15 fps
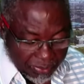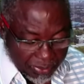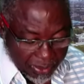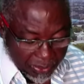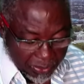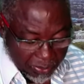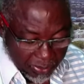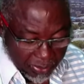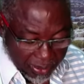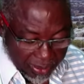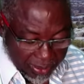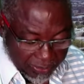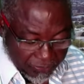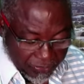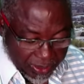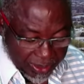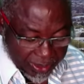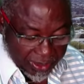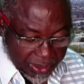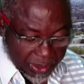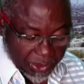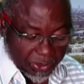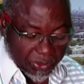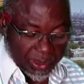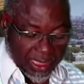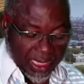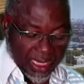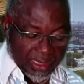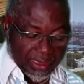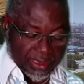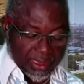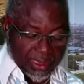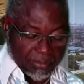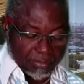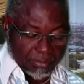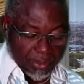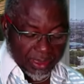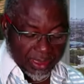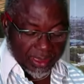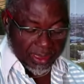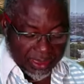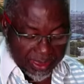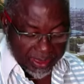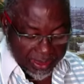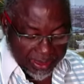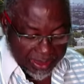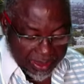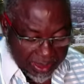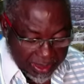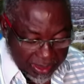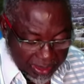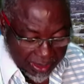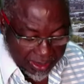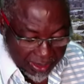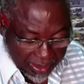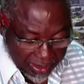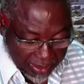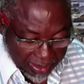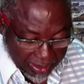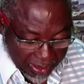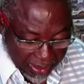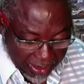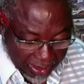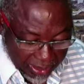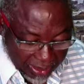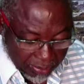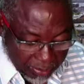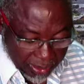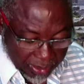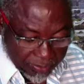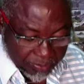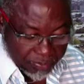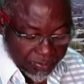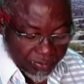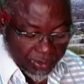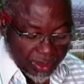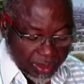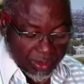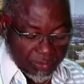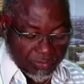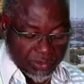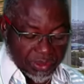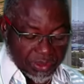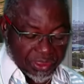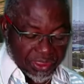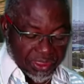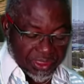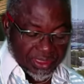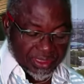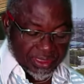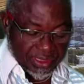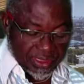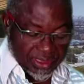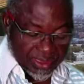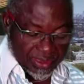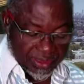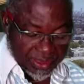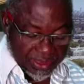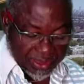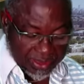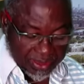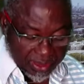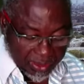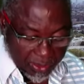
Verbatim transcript: May you be lifted. Uganda, blessings in the name of Jesus.